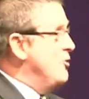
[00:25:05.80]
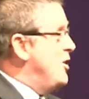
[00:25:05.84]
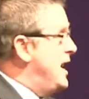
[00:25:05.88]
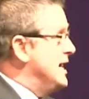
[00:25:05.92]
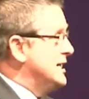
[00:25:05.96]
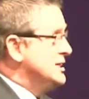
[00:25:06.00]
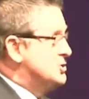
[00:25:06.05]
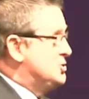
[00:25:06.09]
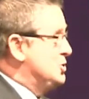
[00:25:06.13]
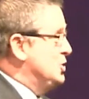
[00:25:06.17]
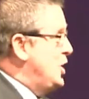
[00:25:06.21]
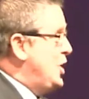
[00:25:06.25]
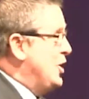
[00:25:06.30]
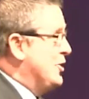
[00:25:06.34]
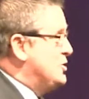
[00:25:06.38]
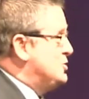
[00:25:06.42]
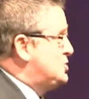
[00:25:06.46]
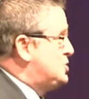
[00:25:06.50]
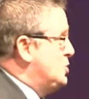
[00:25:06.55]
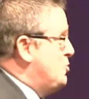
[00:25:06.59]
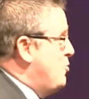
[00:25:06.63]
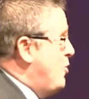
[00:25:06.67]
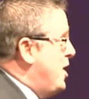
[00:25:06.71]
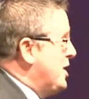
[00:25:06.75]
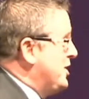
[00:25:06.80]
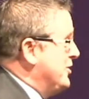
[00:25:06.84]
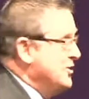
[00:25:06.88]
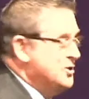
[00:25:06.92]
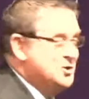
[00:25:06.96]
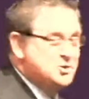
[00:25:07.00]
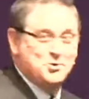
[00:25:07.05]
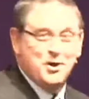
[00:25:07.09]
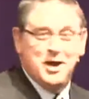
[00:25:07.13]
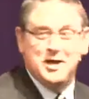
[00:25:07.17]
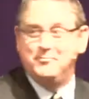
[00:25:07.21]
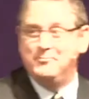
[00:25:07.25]
can run as long as you
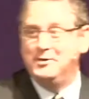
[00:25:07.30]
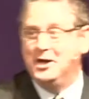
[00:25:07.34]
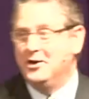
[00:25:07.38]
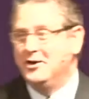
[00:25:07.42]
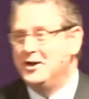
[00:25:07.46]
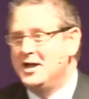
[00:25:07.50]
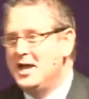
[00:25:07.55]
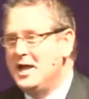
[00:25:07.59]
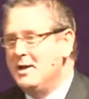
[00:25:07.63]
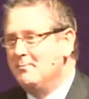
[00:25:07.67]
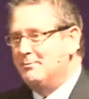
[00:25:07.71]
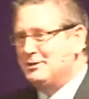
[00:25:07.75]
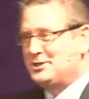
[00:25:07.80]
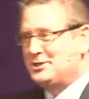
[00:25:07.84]
want on the treadmill,